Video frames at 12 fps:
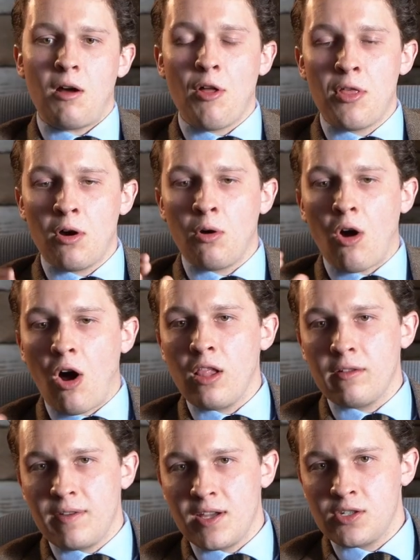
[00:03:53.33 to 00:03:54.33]
Although all
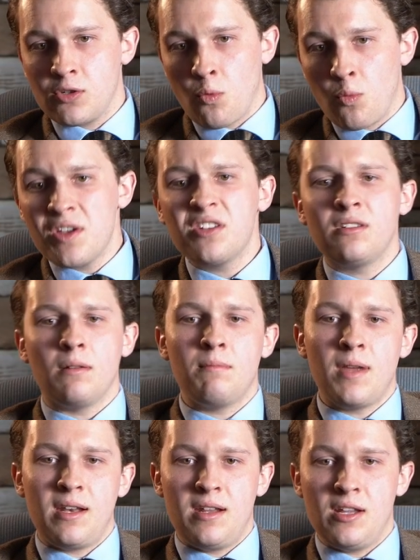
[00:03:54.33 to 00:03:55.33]
of his
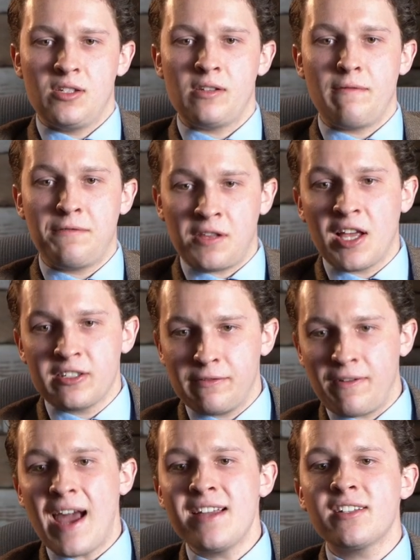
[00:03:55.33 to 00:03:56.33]
wisdom and his
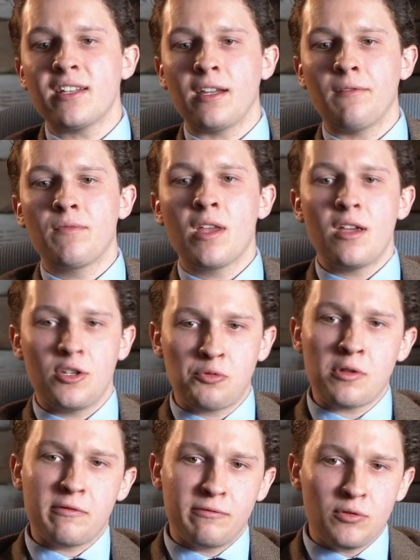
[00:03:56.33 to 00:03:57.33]
philosophizing is
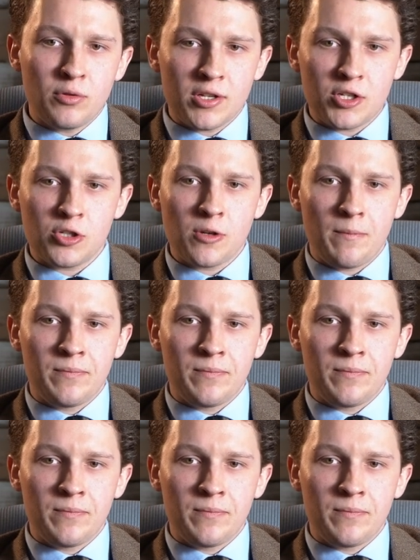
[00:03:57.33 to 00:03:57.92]
rather foolish.